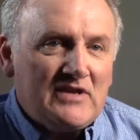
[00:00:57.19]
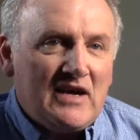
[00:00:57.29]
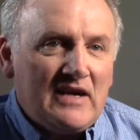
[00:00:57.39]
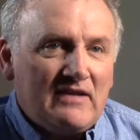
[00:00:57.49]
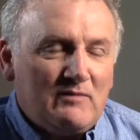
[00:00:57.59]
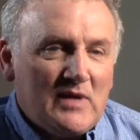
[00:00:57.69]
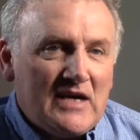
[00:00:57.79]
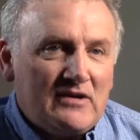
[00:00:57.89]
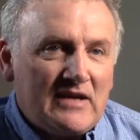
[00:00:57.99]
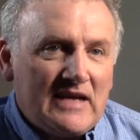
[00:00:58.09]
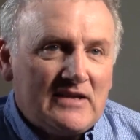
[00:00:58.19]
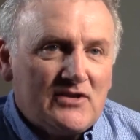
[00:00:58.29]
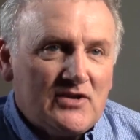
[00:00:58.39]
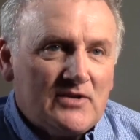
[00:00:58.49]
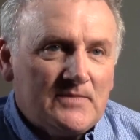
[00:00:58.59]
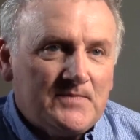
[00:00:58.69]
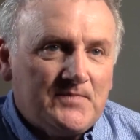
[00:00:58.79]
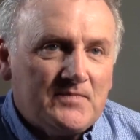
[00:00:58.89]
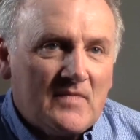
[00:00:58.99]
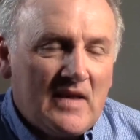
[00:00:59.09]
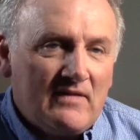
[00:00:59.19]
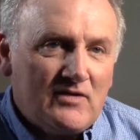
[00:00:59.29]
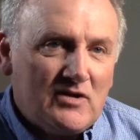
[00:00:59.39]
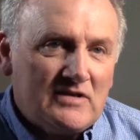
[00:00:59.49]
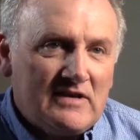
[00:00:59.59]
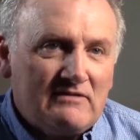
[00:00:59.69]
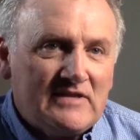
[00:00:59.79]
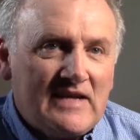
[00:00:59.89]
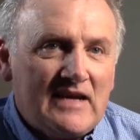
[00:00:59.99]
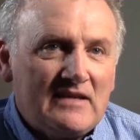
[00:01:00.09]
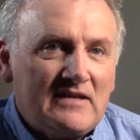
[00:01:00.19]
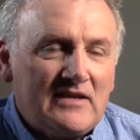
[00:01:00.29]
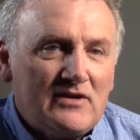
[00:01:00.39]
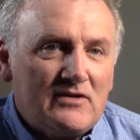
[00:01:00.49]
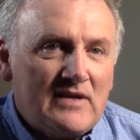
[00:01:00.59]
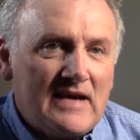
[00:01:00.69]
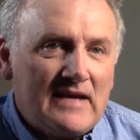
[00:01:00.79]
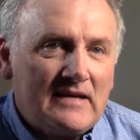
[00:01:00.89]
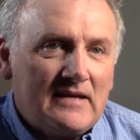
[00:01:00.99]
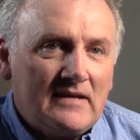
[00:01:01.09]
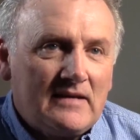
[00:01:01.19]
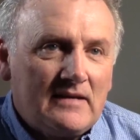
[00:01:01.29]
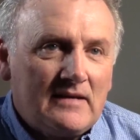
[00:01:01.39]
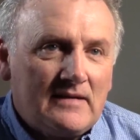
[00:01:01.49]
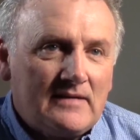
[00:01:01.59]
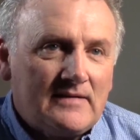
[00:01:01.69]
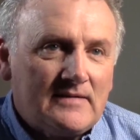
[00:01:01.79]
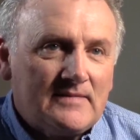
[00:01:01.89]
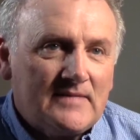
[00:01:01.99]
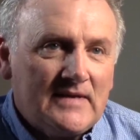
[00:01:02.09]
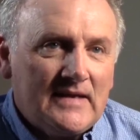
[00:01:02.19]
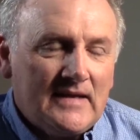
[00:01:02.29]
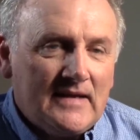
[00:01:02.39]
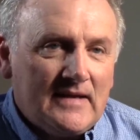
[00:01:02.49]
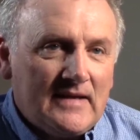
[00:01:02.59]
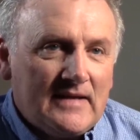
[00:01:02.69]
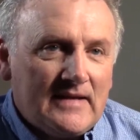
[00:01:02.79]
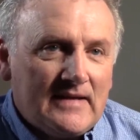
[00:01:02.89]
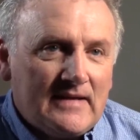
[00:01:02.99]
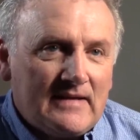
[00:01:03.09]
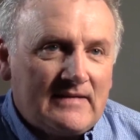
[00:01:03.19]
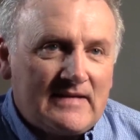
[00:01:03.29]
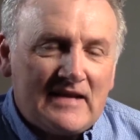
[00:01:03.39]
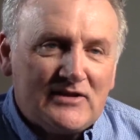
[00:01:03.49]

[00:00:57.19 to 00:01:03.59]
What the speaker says: dying of bladder cancer, and of course I was saddened to hear that. Not